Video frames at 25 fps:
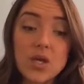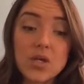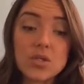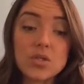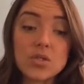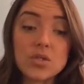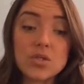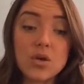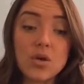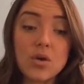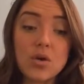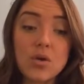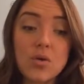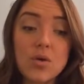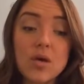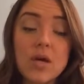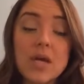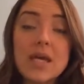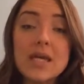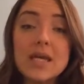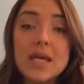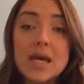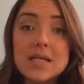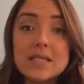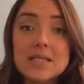So
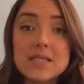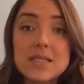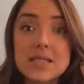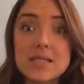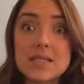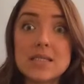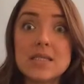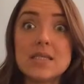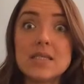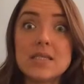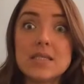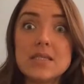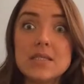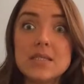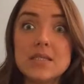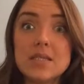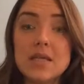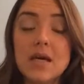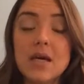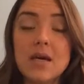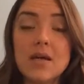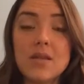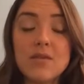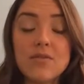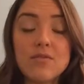yes, this is,
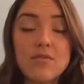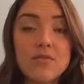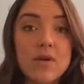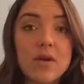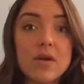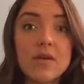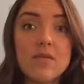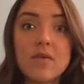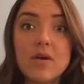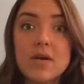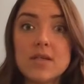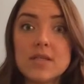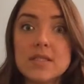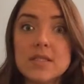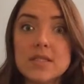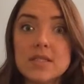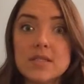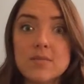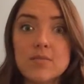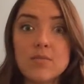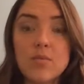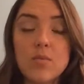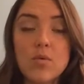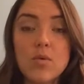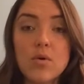the front of us is
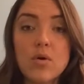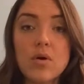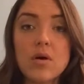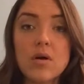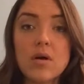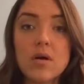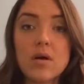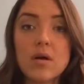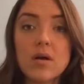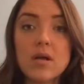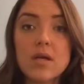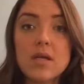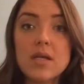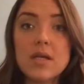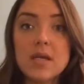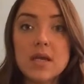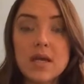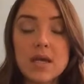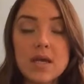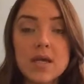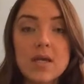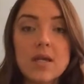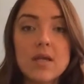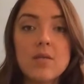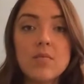more
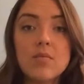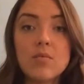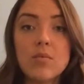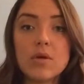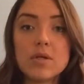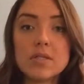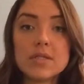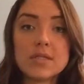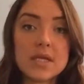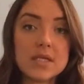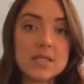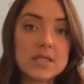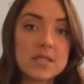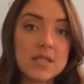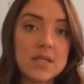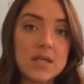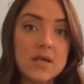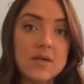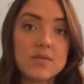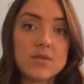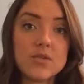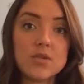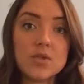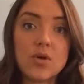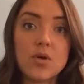yin, more
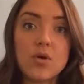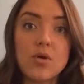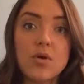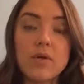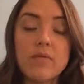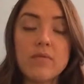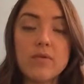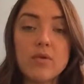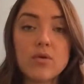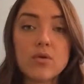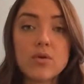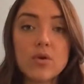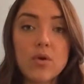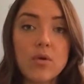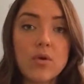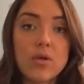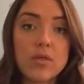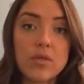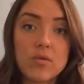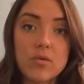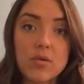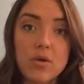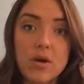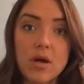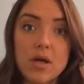sensitive, so if you're going
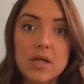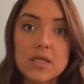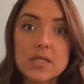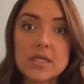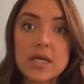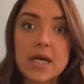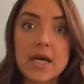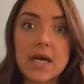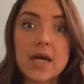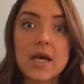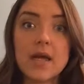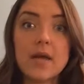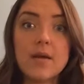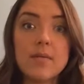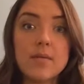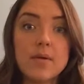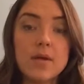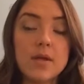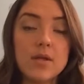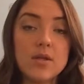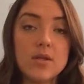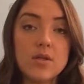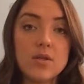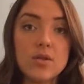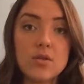through a hard time
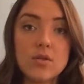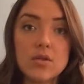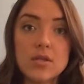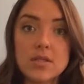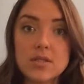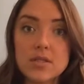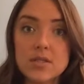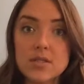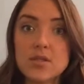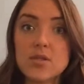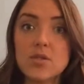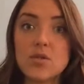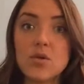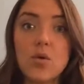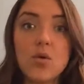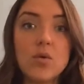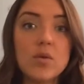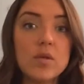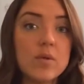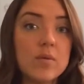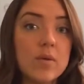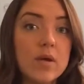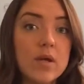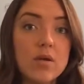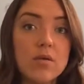and this is the
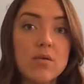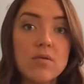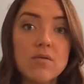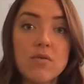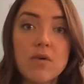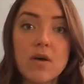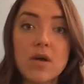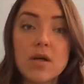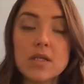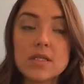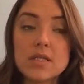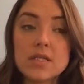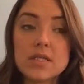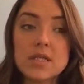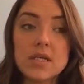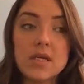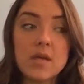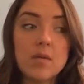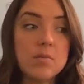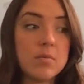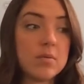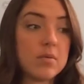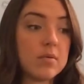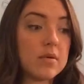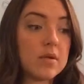only way you can fall
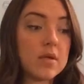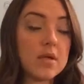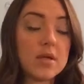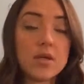asleep,